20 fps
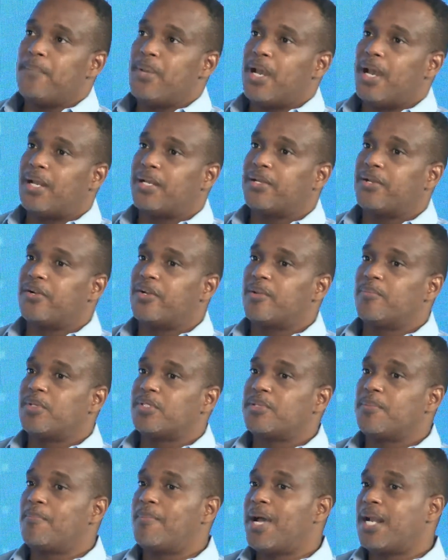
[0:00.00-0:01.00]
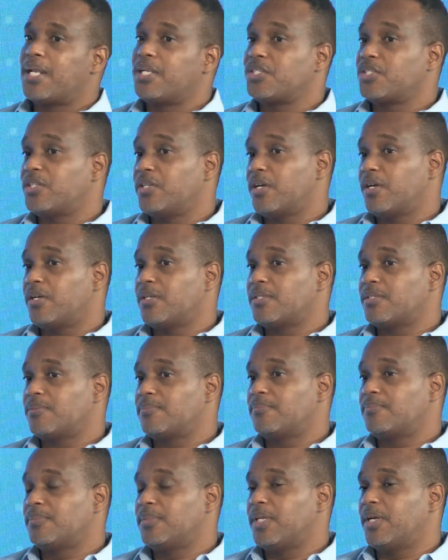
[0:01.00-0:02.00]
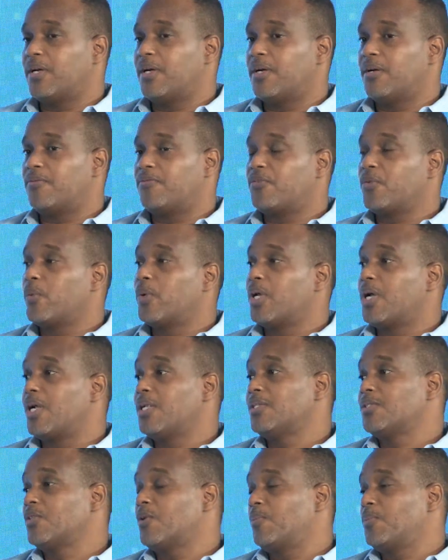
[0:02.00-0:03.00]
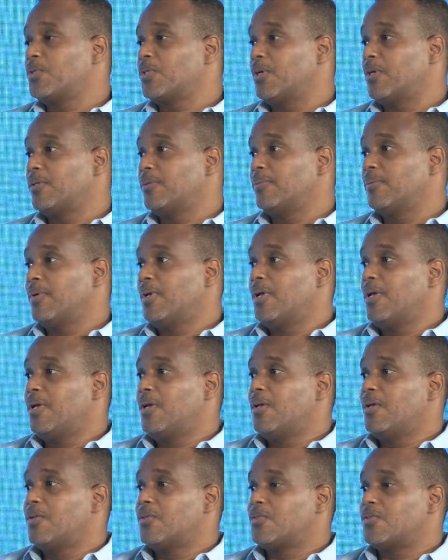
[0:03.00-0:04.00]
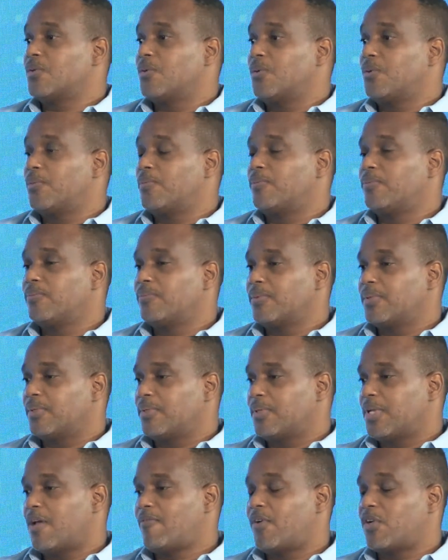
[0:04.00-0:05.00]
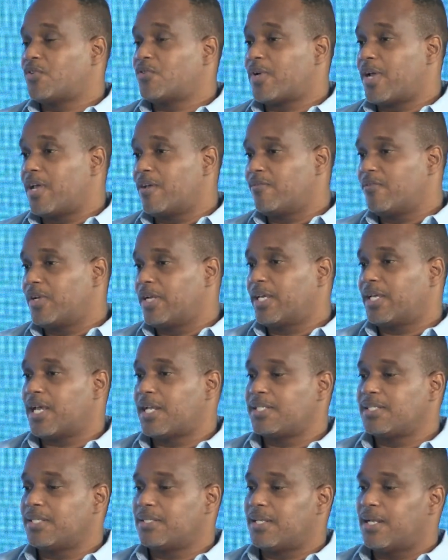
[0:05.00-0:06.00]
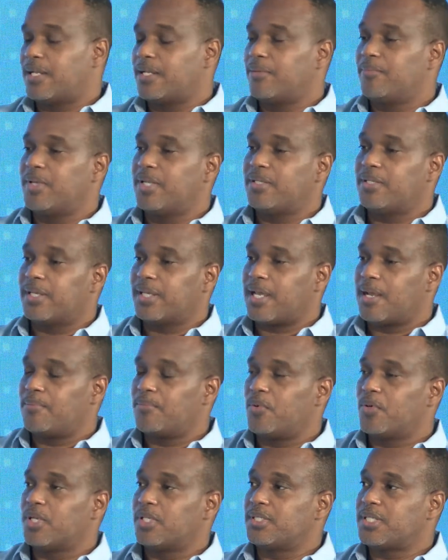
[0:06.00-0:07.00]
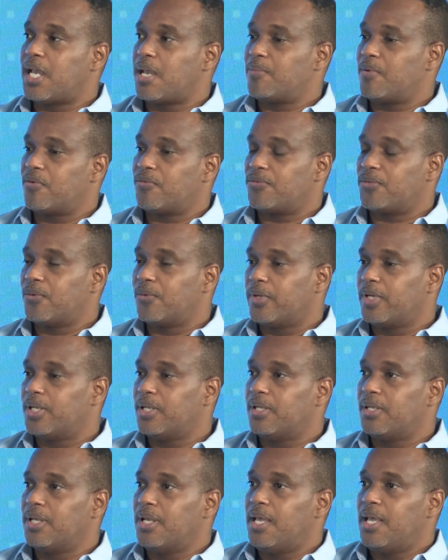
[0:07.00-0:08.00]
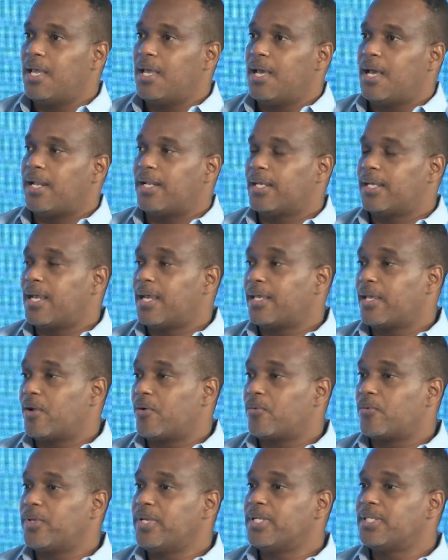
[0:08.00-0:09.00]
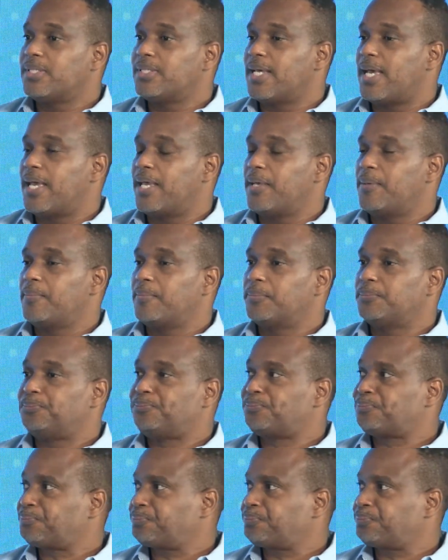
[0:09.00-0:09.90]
and they're able to manage their fuel consumption. So they have a drive where they can set a limit, they can put the type of fuel, and they can get real-time